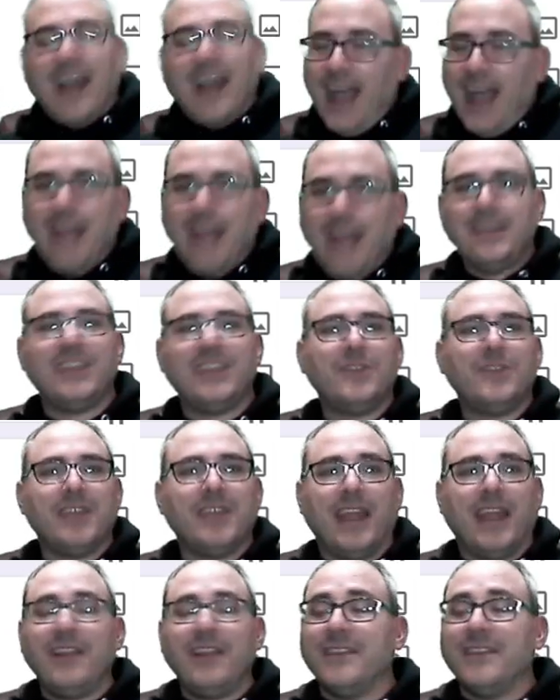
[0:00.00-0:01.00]
I think you can
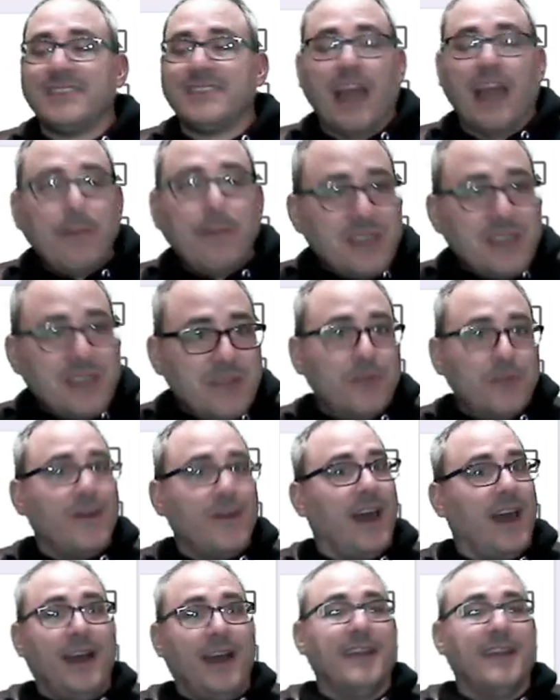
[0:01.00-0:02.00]
handle this. I'm just going to move
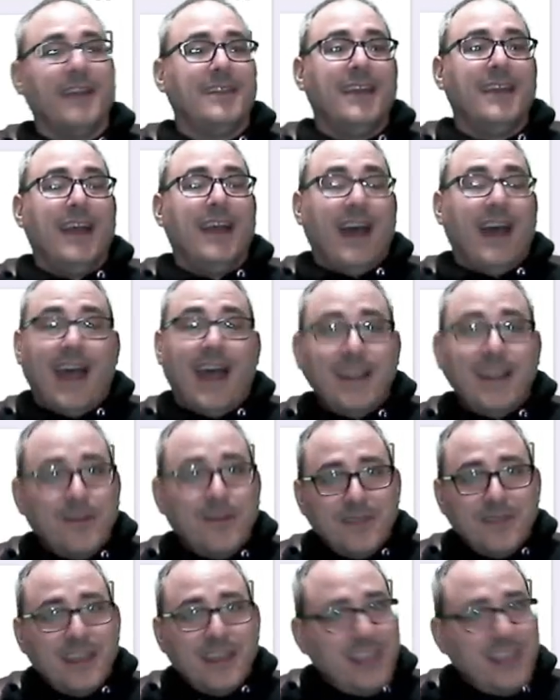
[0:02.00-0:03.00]
on.
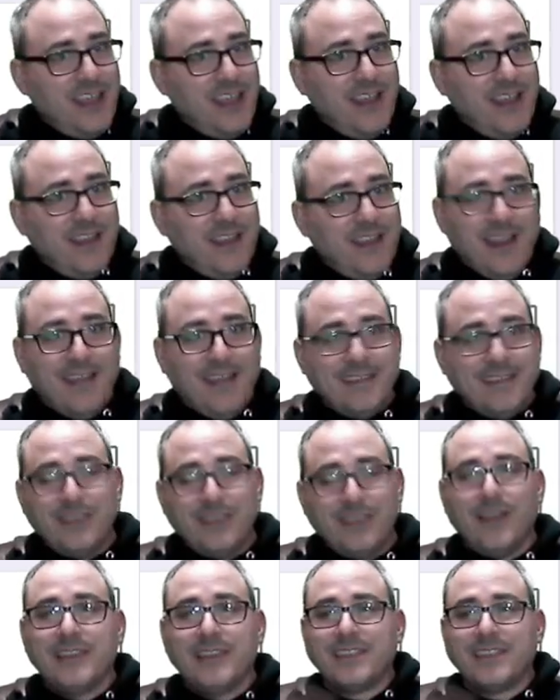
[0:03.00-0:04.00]
I think you
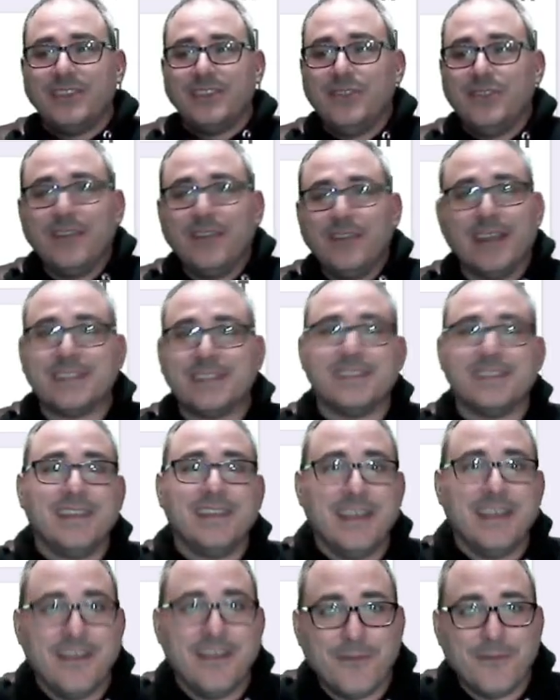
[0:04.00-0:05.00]
guys can do this,
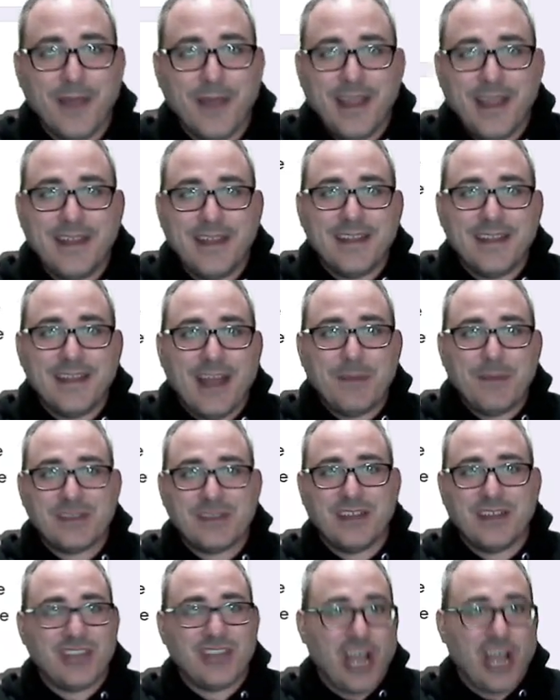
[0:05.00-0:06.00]
right? I'm just
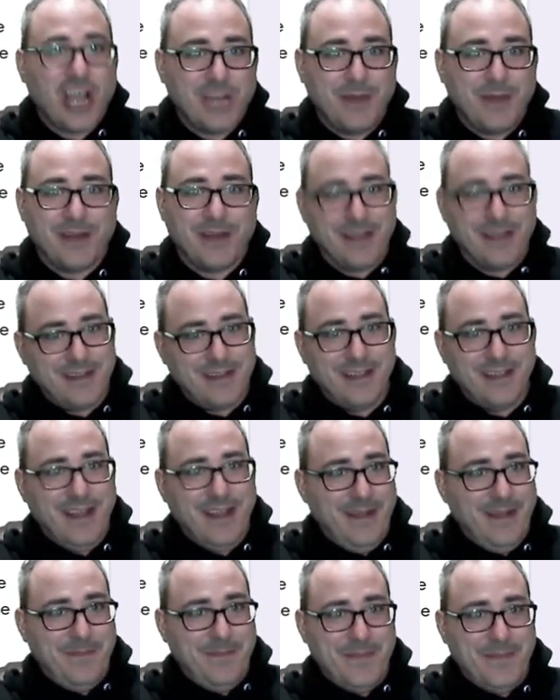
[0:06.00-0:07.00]
going to talk about it.
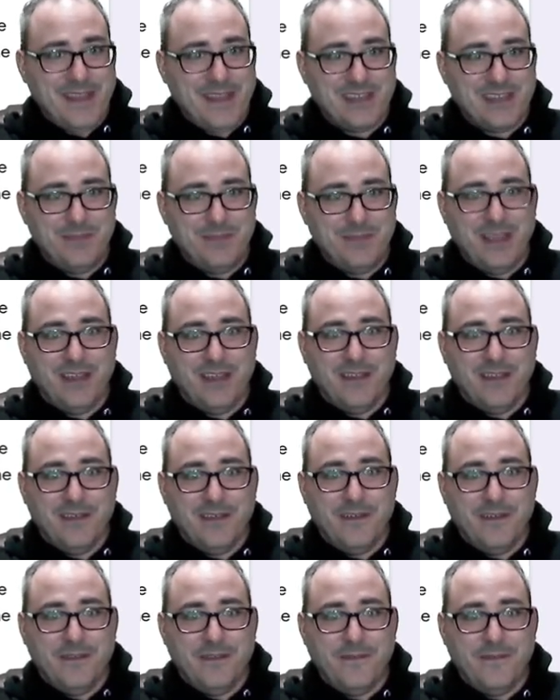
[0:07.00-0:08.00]
It's going to be
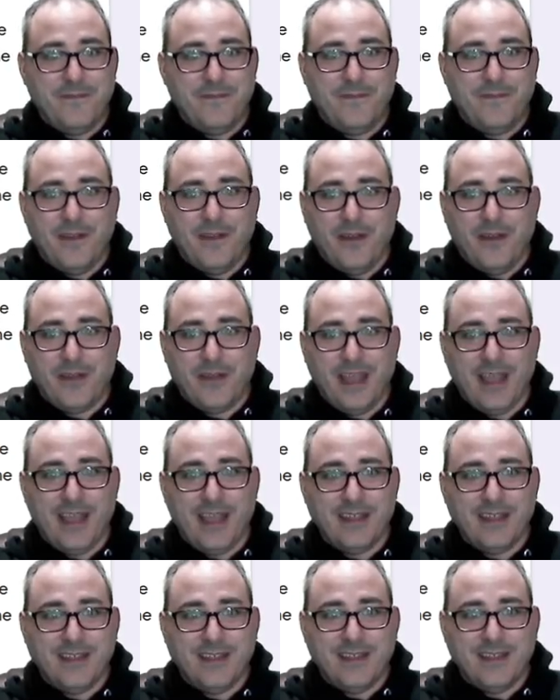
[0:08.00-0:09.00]

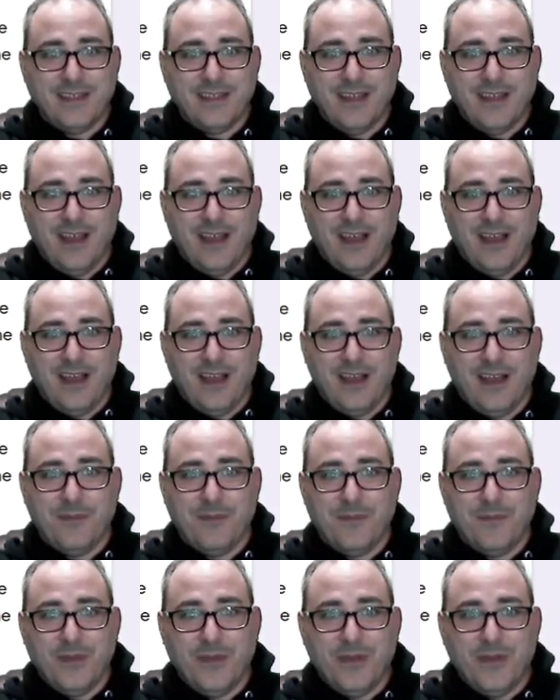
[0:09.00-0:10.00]
okay.
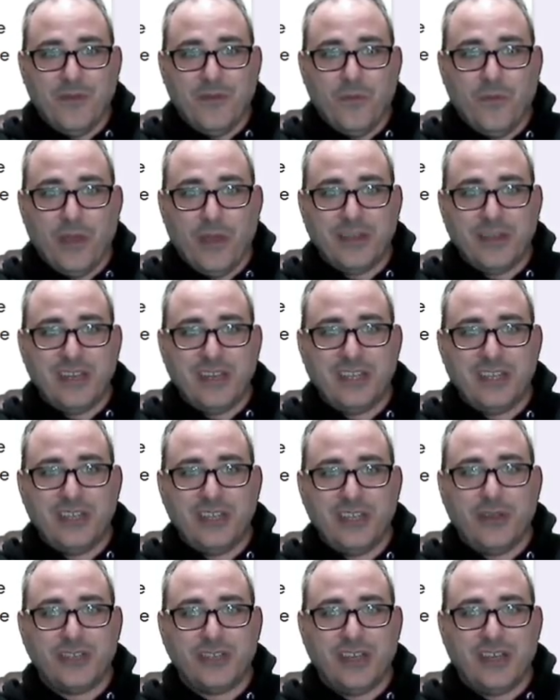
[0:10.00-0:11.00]
What you need to
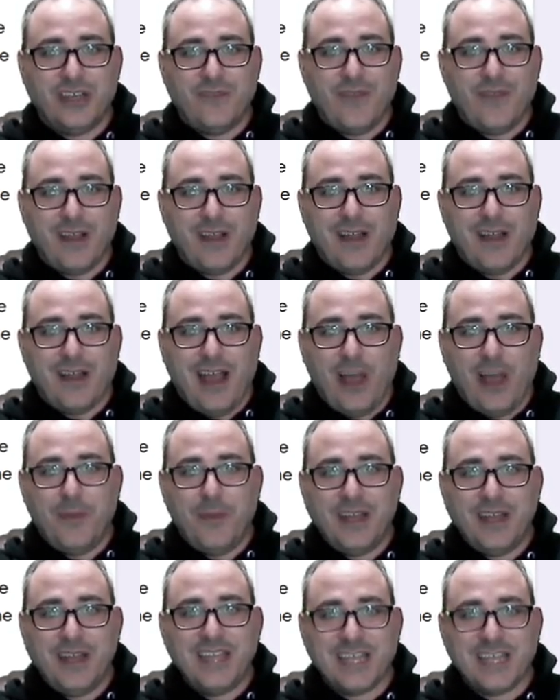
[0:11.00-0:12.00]
do is you need to figure out how
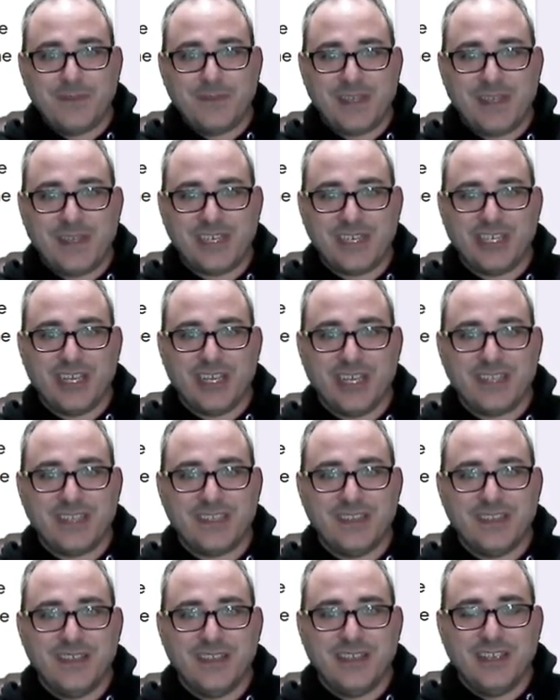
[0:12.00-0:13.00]
many text
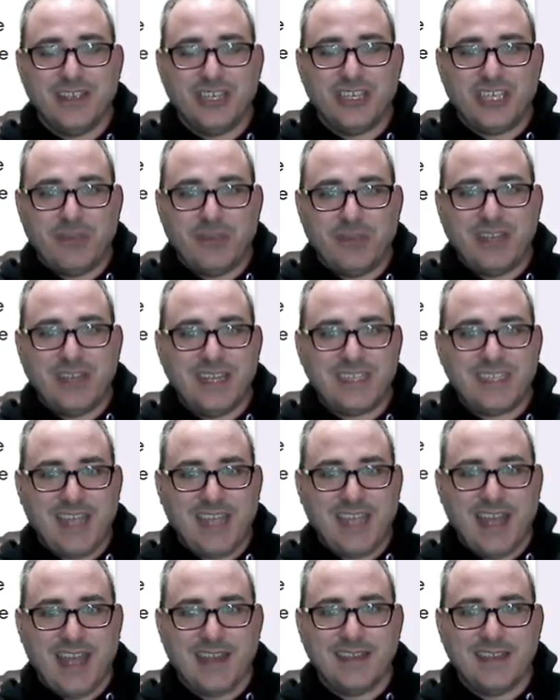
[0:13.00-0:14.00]
messages you would need to
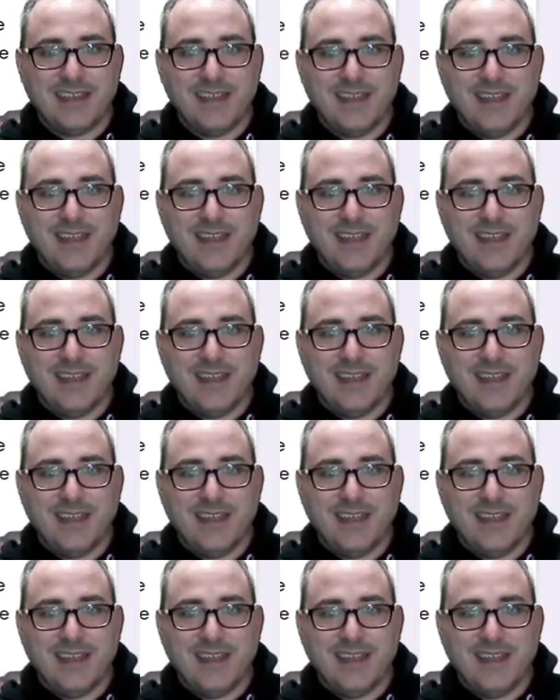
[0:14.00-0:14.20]
send